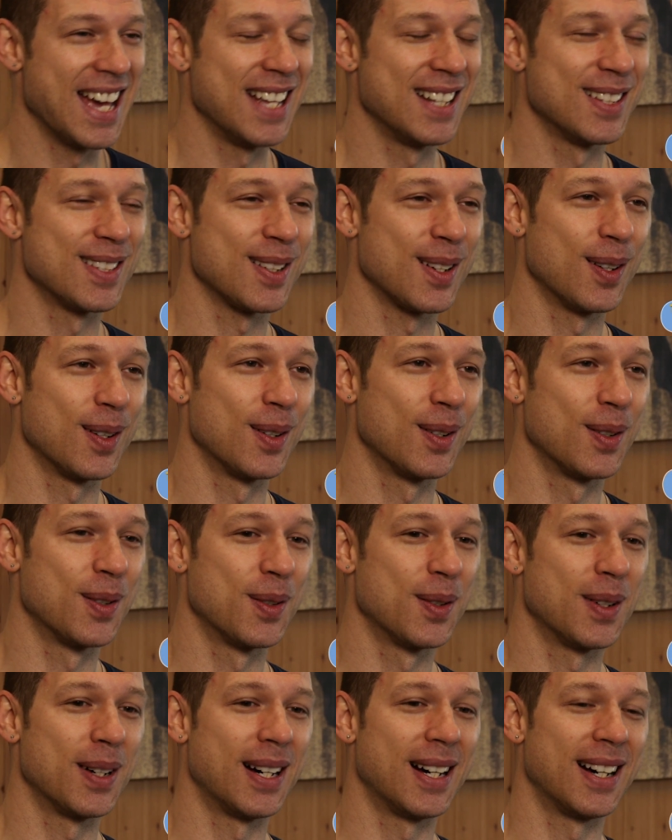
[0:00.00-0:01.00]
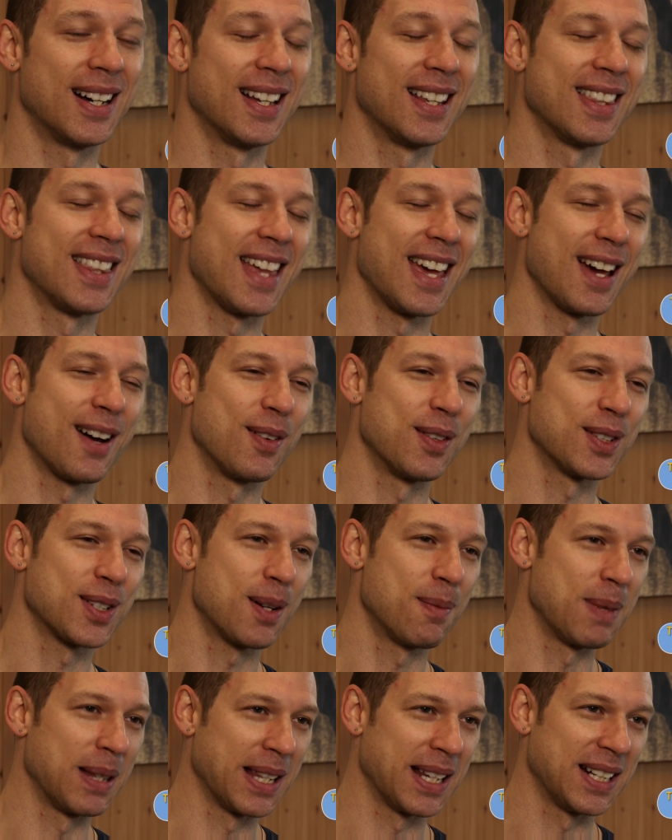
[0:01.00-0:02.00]
and so uh, they always
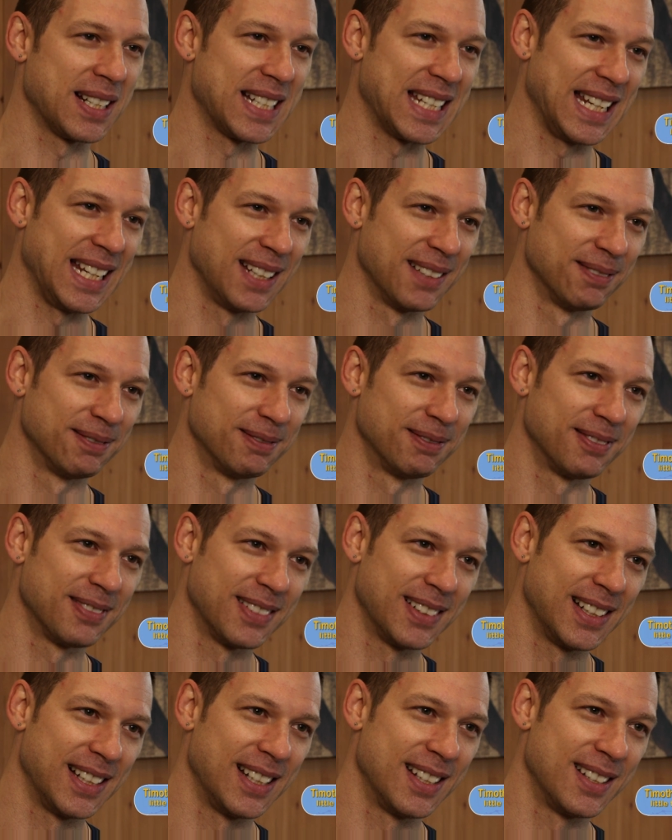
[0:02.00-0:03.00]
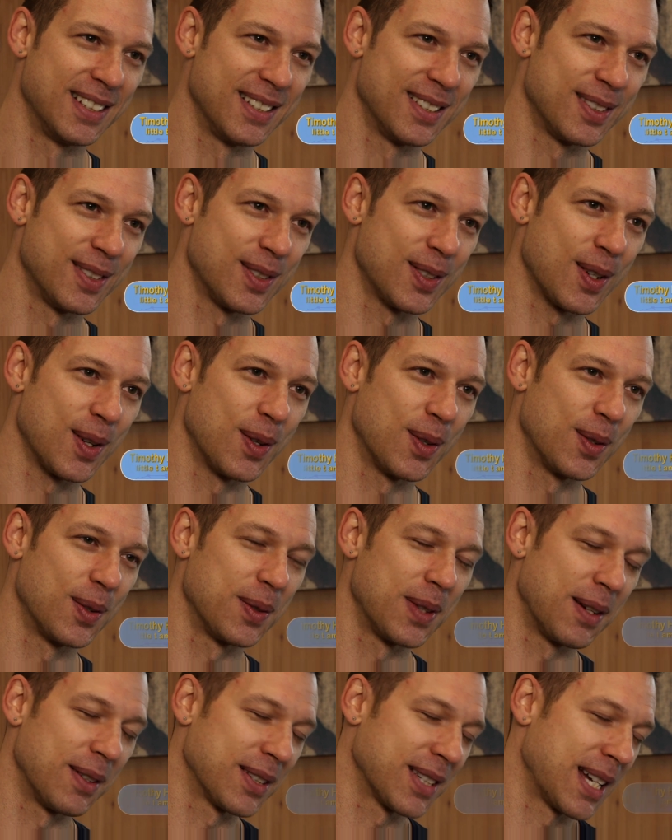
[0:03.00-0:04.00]
call me Little T, and
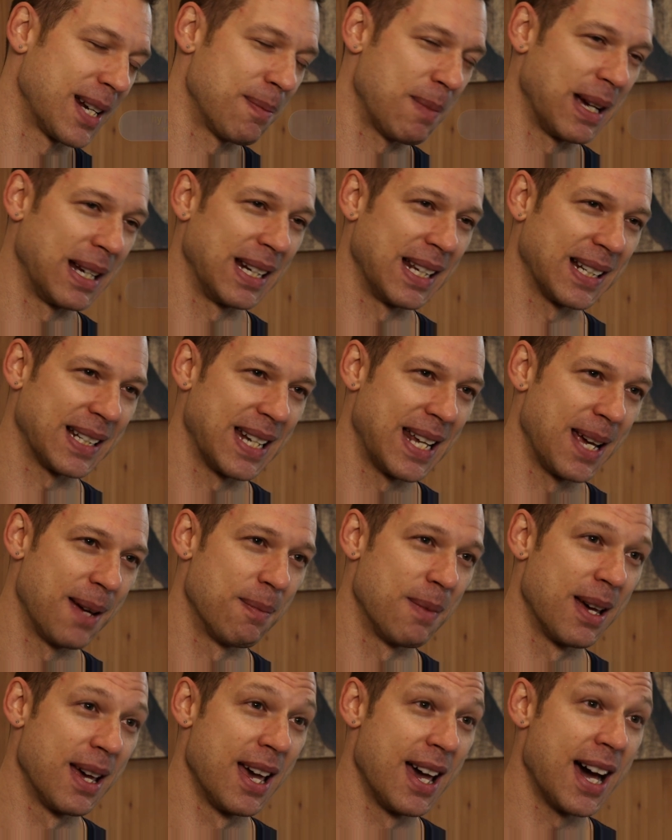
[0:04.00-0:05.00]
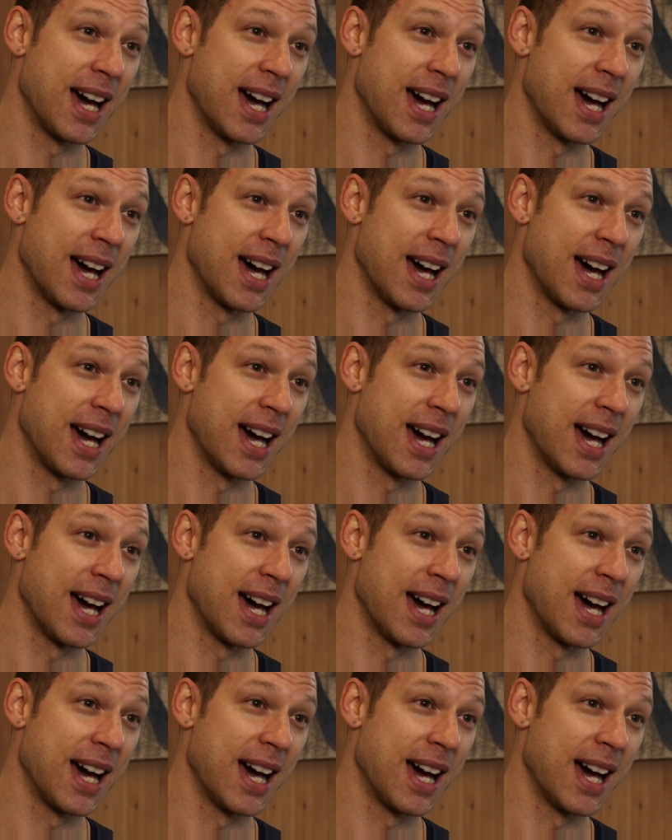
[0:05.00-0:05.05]
so that was kind of my nickname.